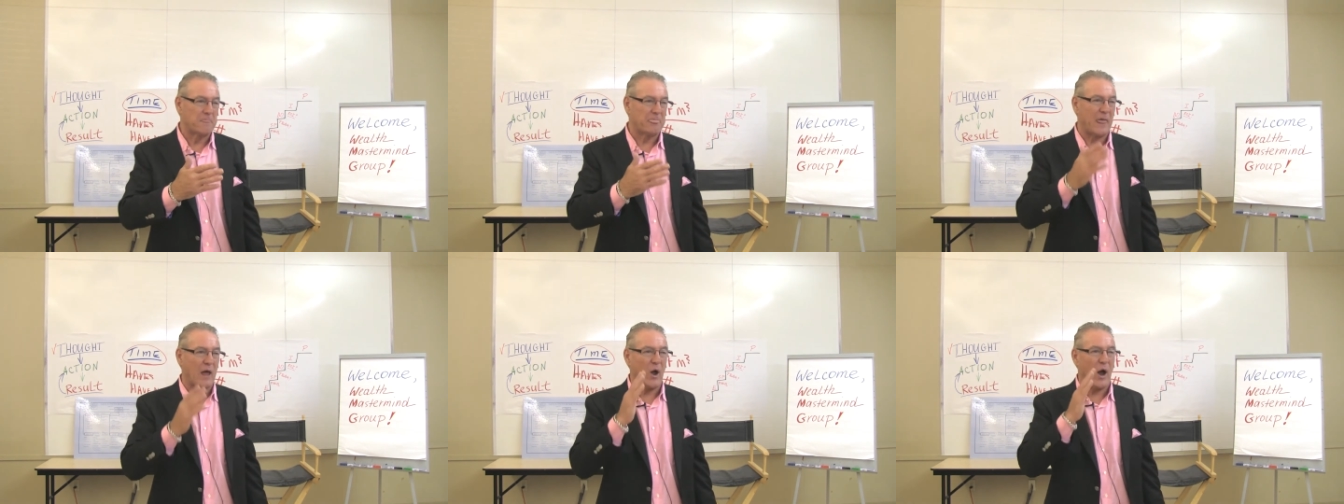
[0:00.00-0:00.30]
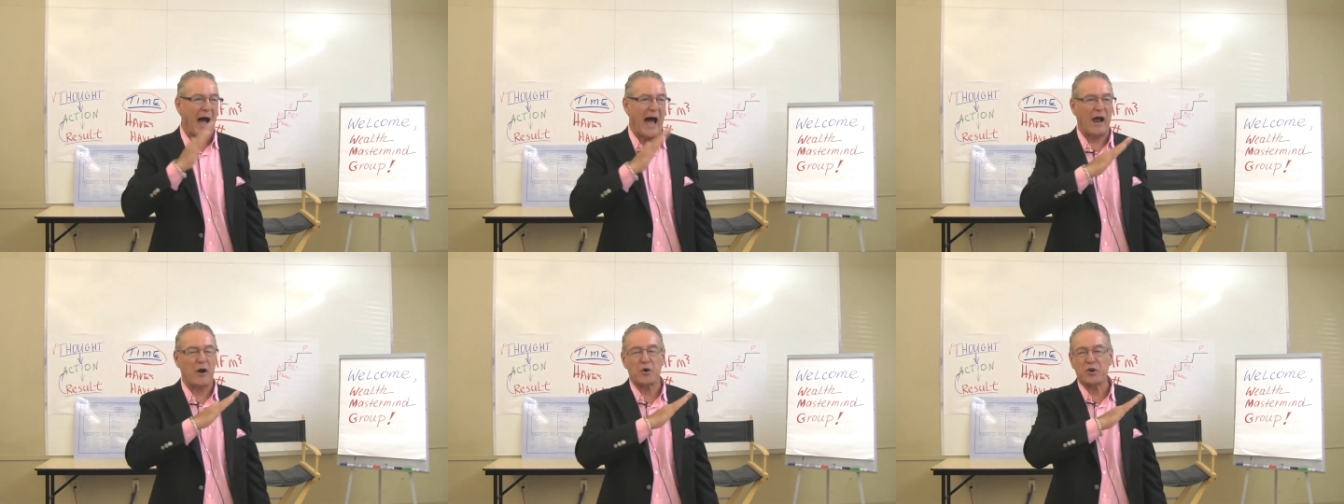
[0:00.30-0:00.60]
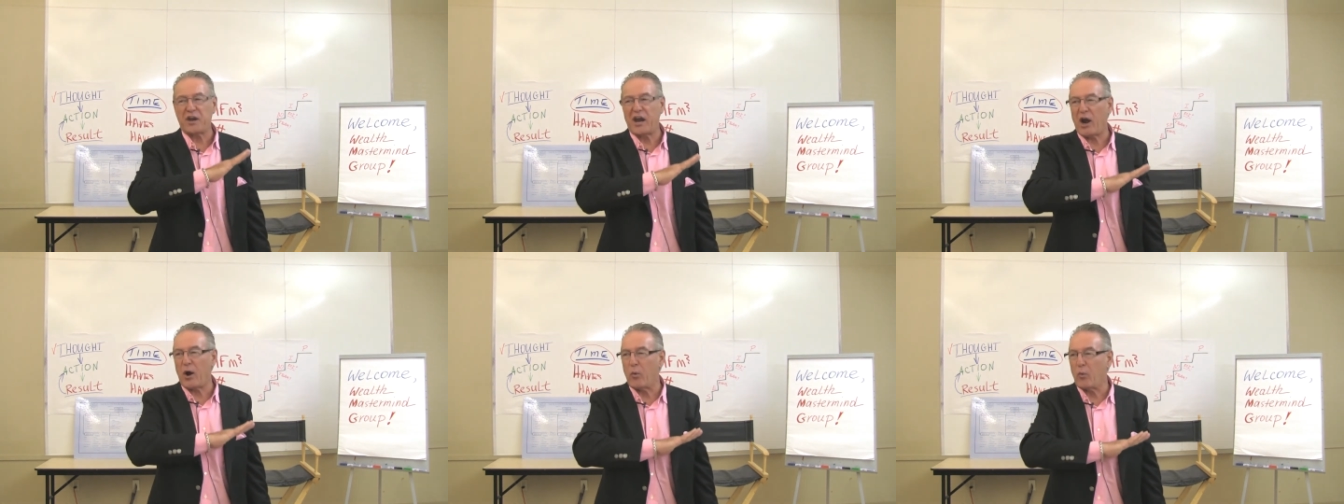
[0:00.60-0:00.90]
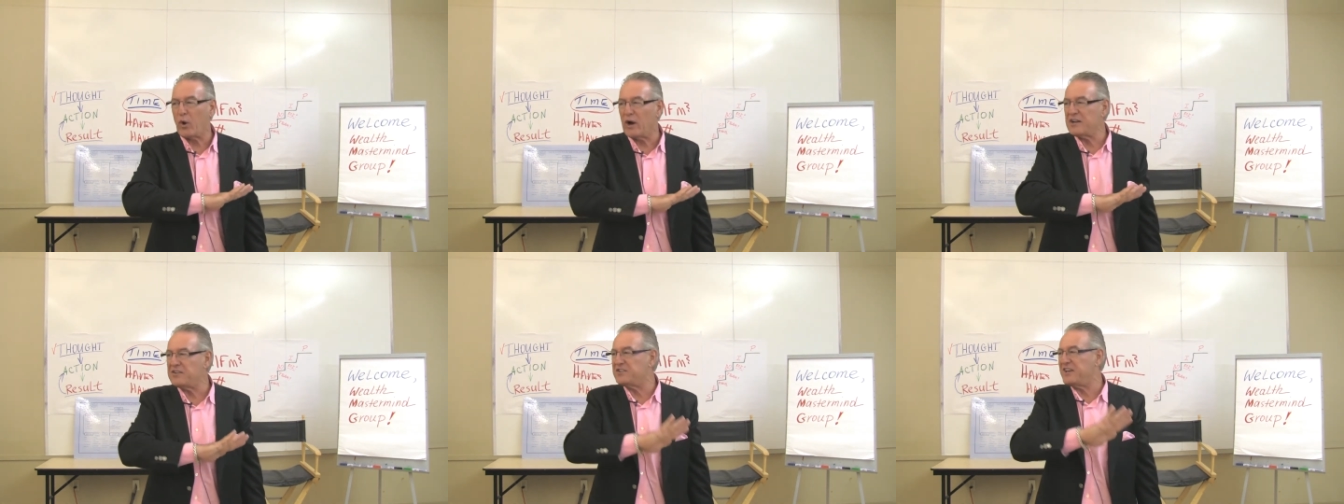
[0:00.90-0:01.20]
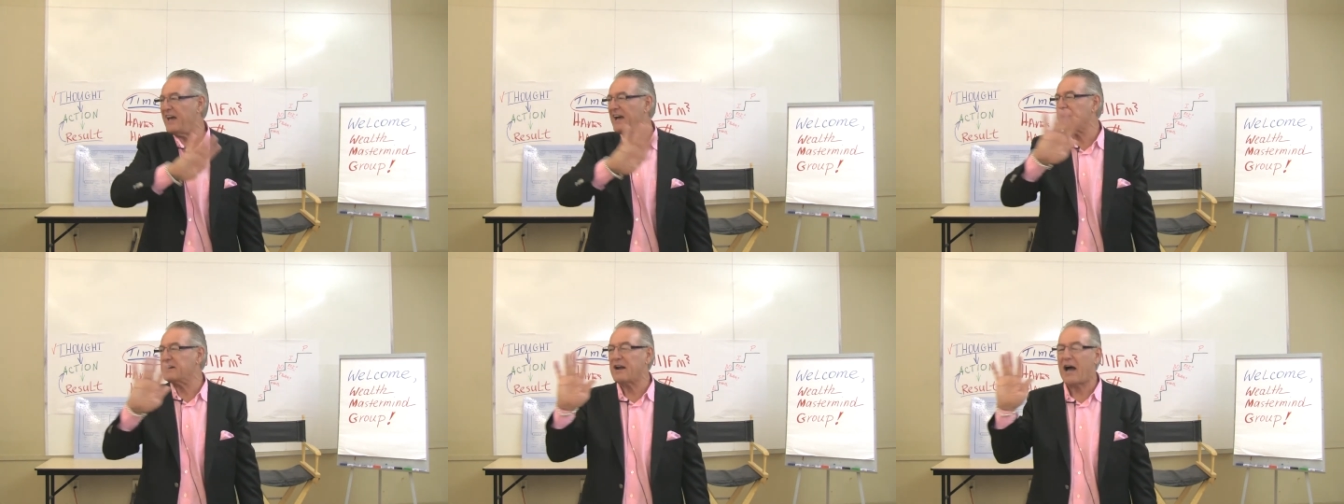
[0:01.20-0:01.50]
Now, I don't care what
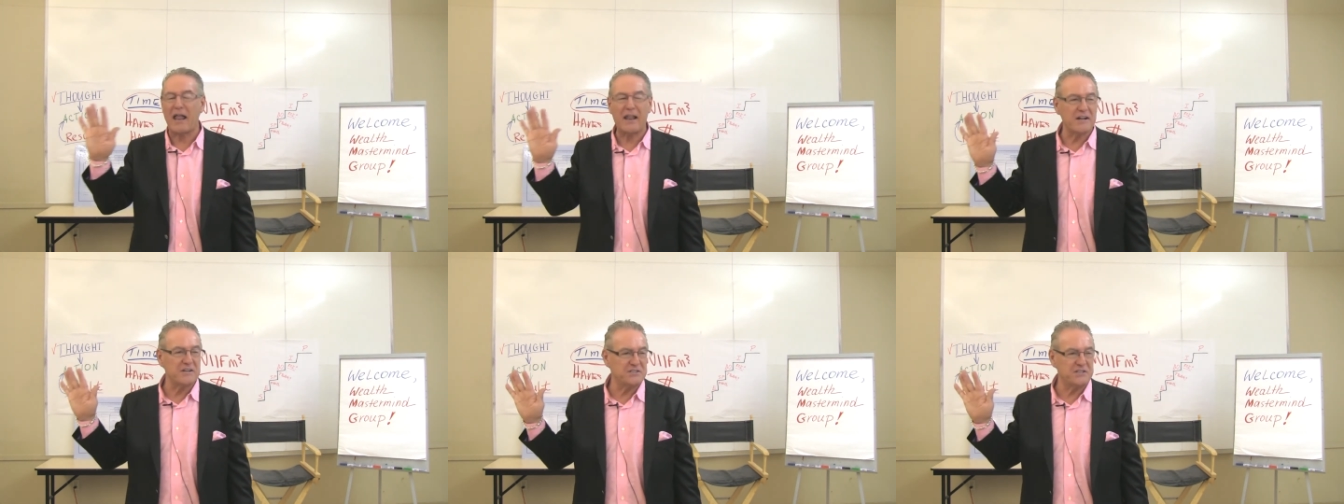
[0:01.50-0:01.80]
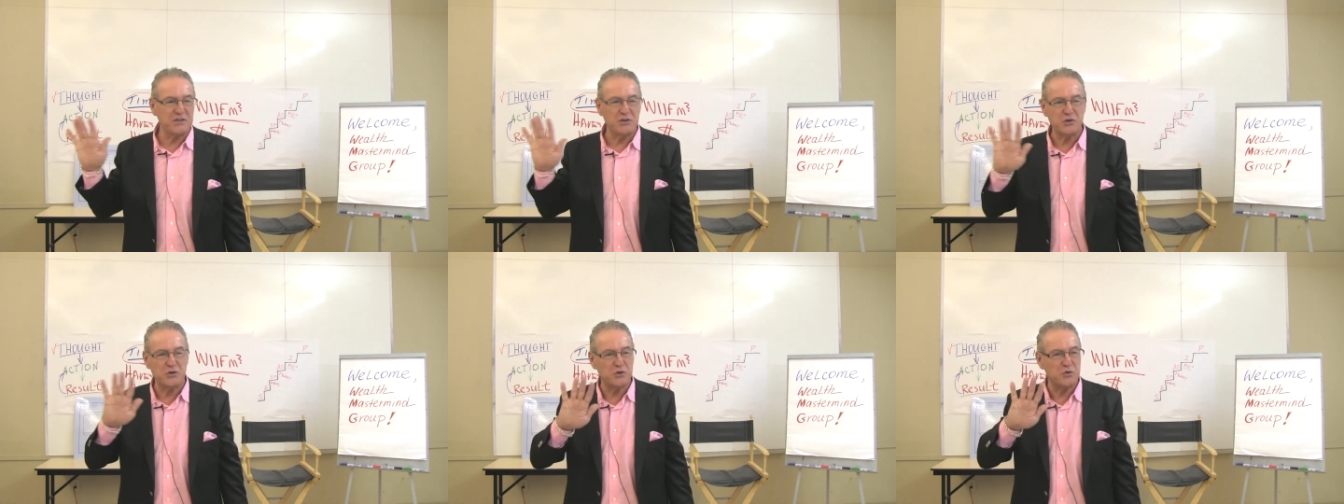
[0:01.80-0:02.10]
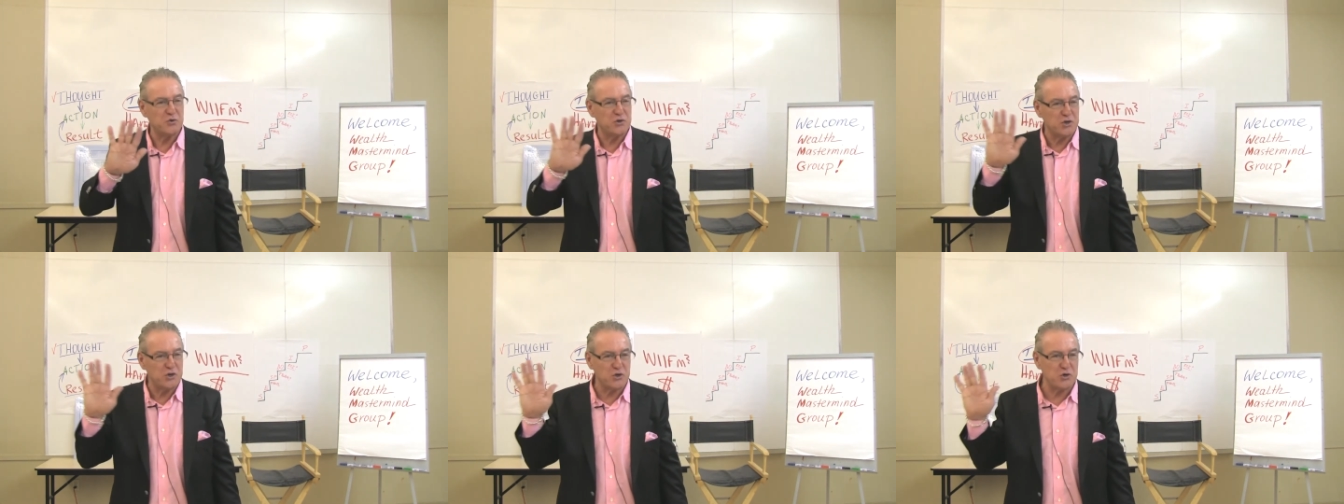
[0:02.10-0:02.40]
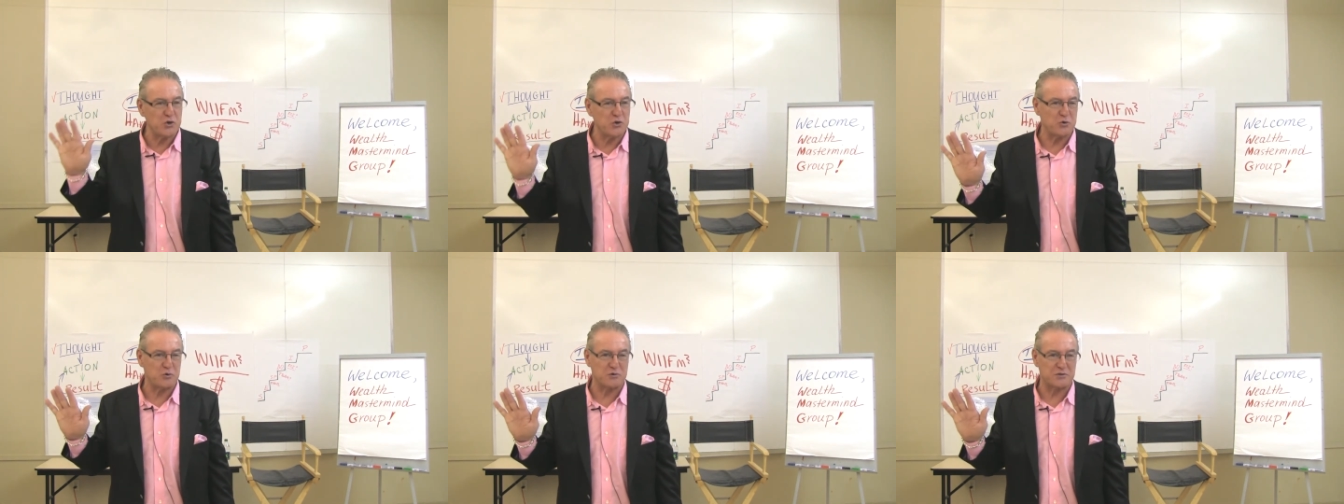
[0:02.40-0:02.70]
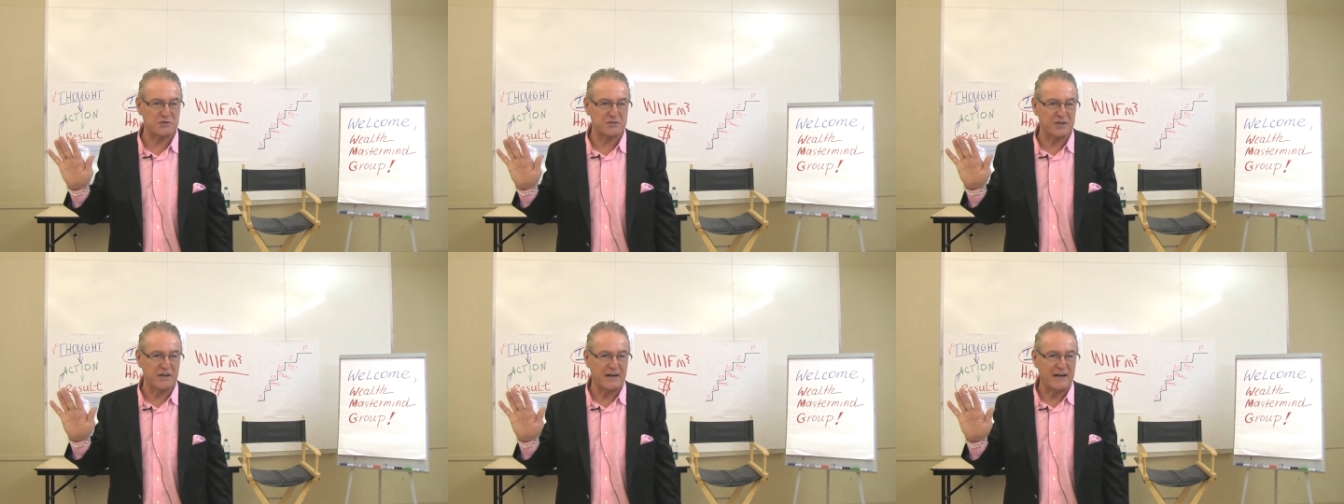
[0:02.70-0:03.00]
technology you
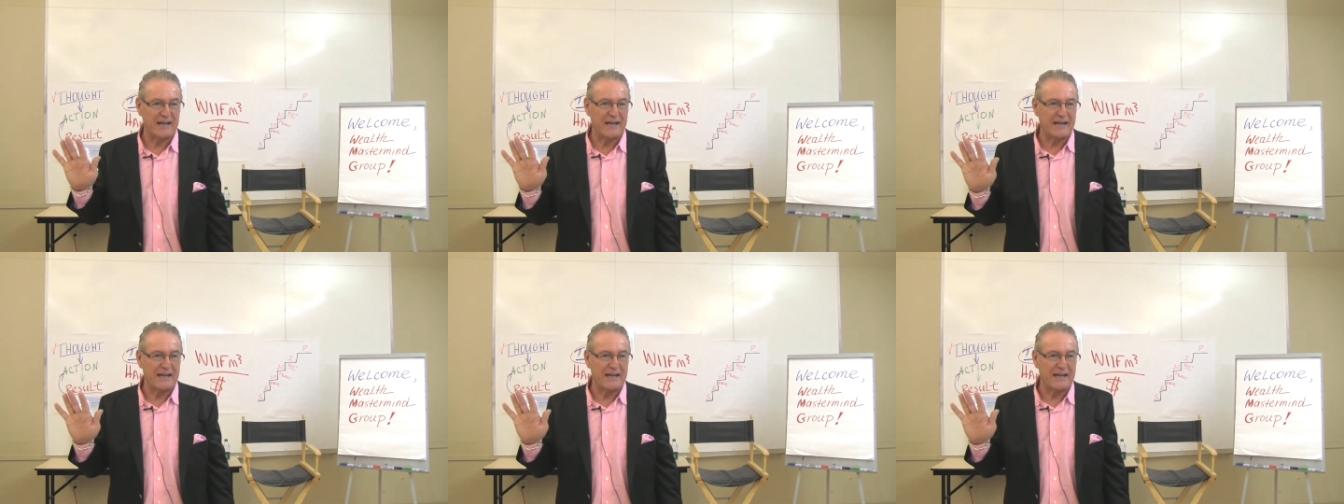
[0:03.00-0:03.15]
use.